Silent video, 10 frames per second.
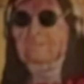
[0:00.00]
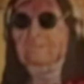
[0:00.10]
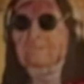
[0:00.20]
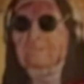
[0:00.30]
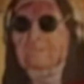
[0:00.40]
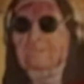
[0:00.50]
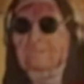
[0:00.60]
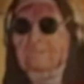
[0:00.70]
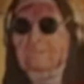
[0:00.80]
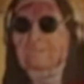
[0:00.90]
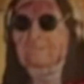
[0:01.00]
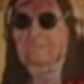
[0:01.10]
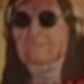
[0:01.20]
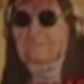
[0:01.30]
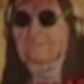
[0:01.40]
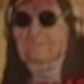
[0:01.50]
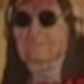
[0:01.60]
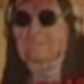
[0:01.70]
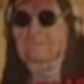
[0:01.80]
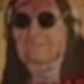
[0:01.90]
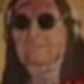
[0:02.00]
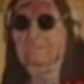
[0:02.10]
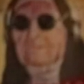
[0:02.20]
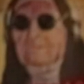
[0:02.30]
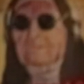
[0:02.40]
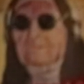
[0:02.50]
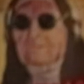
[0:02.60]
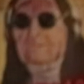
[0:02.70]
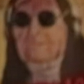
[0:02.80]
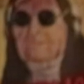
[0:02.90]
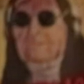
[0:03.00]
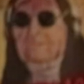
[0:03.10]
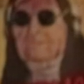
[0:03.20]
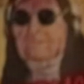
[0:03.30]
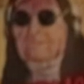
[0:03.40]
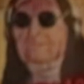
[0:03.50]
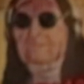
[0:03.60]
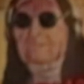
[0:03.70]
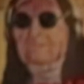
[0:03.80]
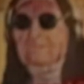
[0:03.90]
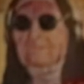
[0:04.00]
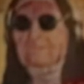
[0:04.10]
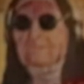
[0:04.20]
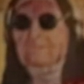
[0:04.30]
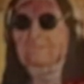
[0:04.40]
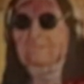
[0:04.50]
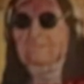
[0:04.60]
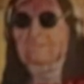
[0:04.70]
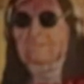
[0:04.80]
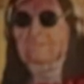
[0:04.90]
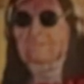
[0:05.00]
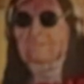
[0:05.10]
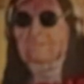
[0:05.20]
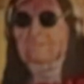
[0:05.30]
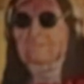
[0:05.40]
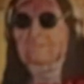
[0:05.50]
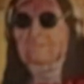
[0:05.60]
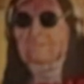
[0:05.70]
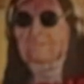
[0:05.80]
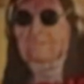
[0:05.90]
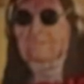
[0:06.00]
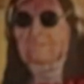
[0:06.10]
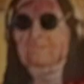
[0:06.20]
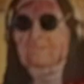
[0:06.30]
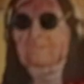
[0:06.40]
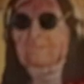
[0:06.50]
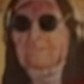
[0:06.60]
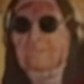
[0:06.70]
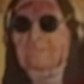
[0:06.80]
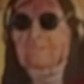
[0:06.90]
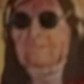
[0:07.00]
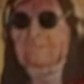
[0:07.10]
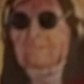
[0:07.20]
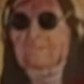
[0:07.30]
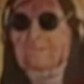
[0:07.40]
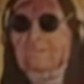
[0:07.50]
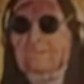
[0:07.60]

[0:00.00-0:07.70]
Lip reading: The person shown says nothing.